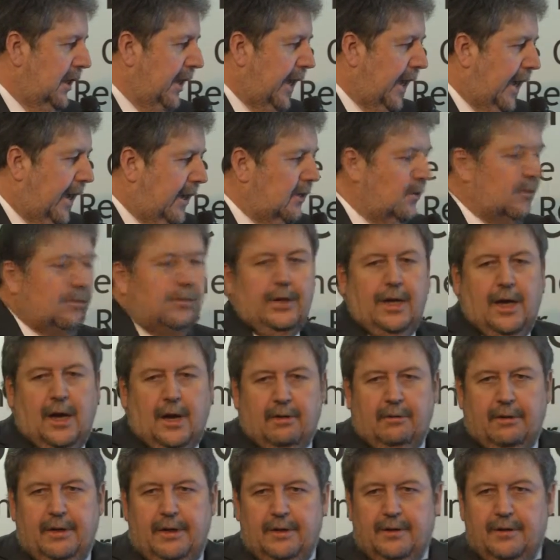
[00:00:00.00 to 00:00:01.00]
and we
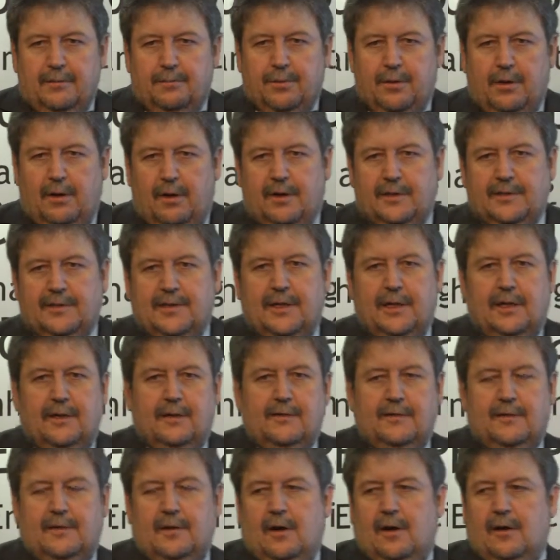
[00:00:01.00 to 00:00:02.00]
are in the
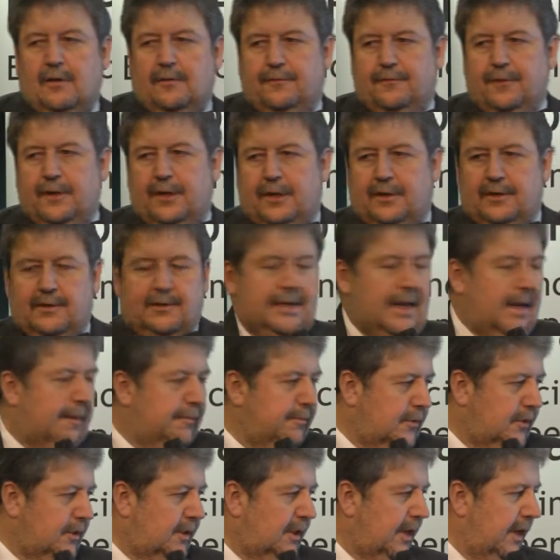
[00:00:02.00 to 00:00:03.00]
process of
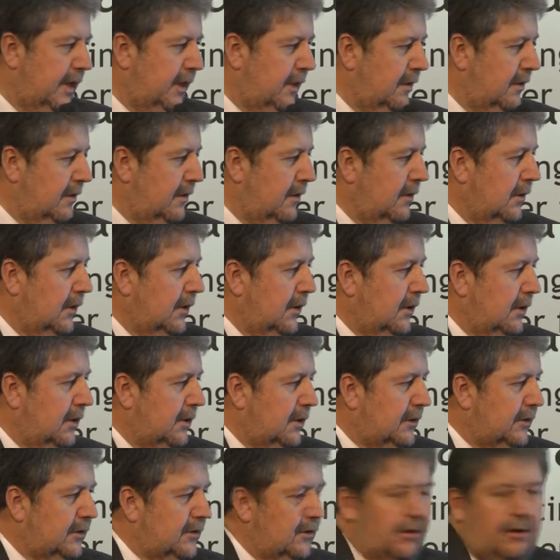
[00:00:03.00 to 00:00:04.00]
exempting
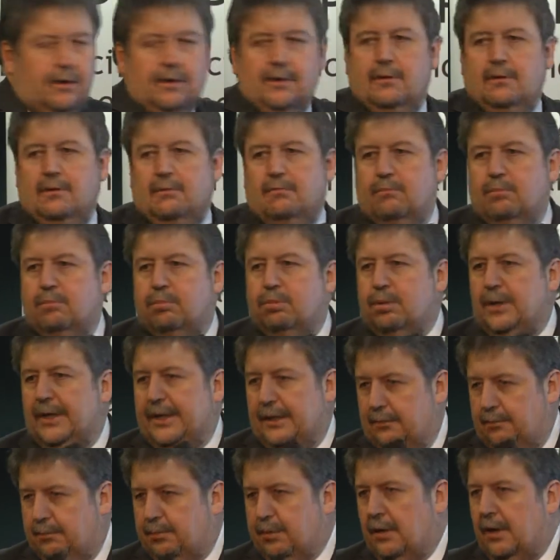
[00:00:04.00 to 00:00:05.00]
certain
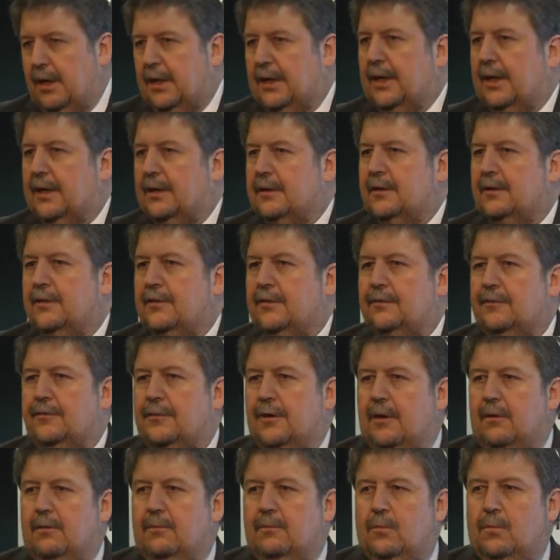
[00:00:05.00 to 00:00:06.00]
print products
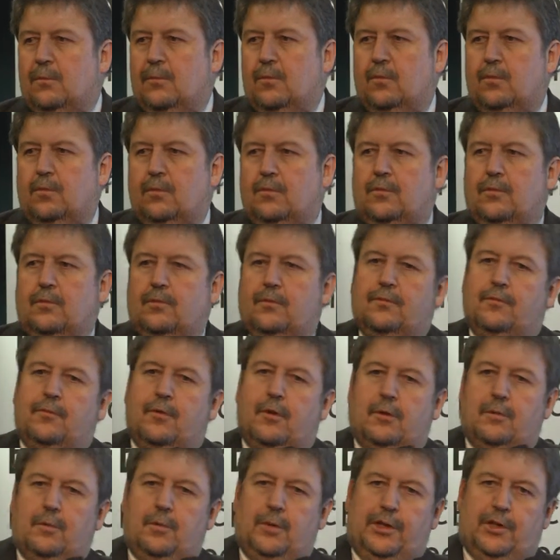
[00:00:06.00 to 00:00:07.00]

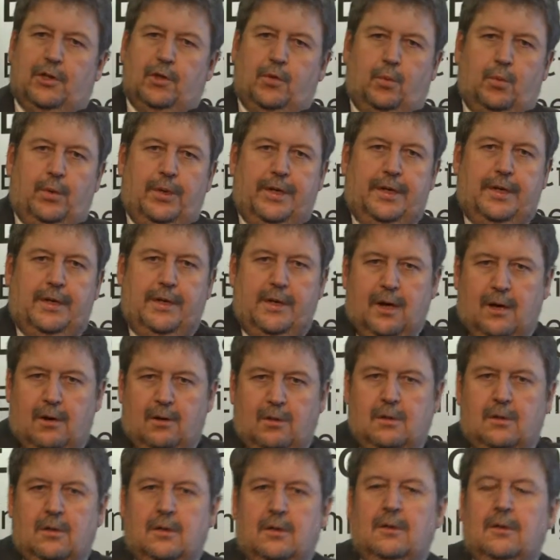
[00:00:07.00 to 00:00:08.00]
for which we
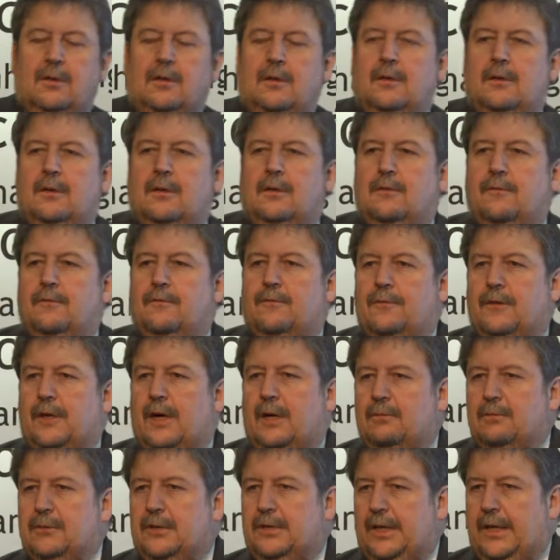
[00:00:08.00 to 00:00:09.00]
know
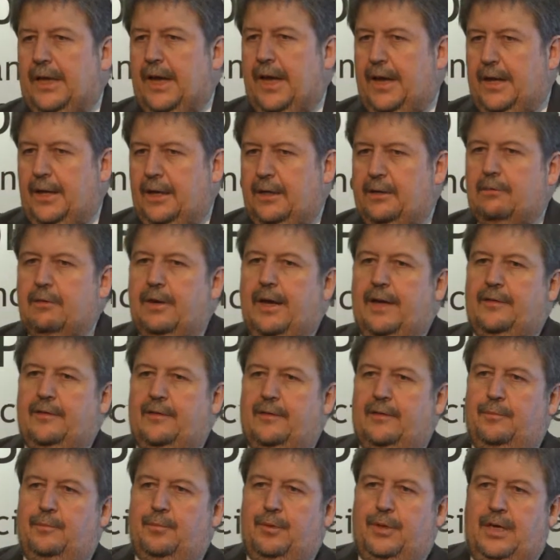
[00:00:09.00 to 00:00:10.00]
from the ink
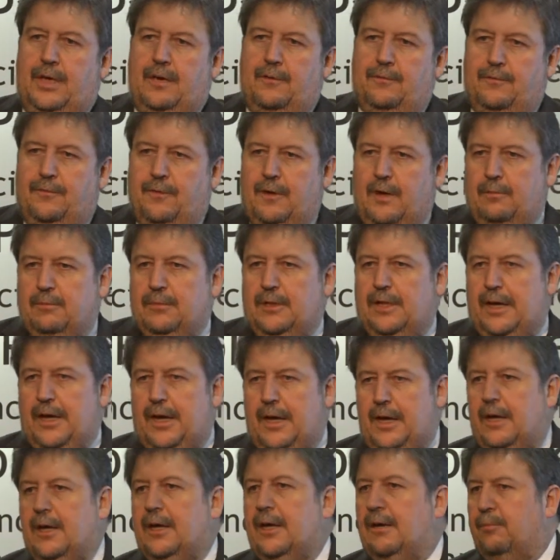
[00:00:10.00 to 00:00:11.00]
recipe, from the
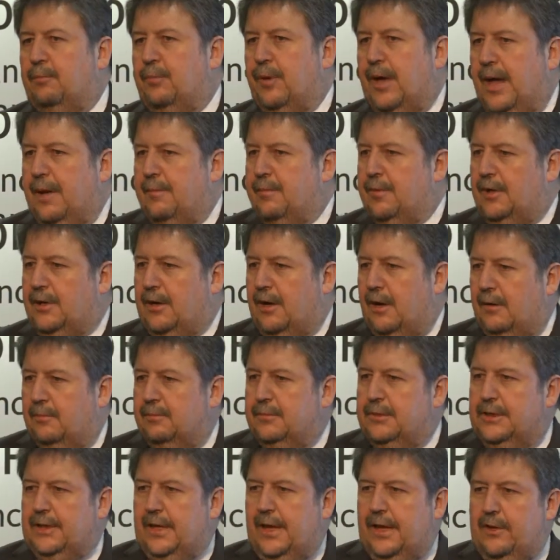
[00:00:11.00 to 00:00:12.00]
ink and paper
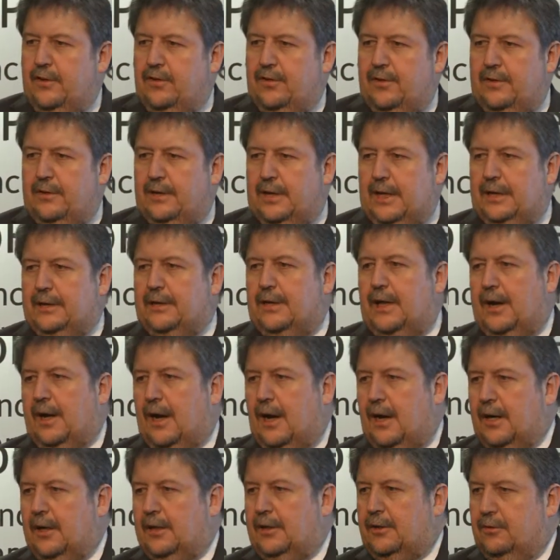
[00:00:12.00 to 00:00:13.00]
combination, that they
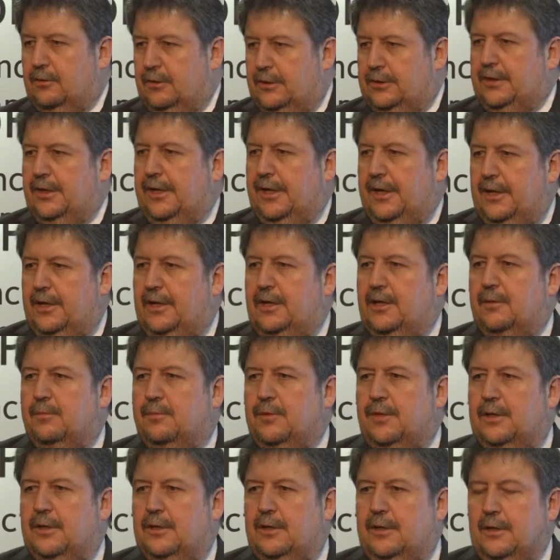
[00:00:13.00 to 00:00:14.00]
are good
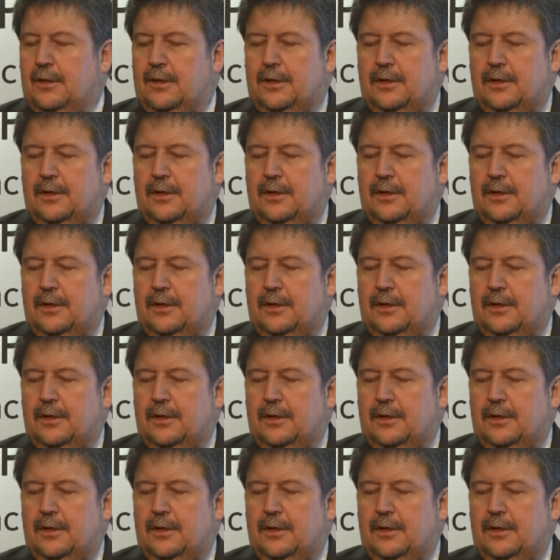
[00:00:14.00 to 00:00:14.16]
deinkable,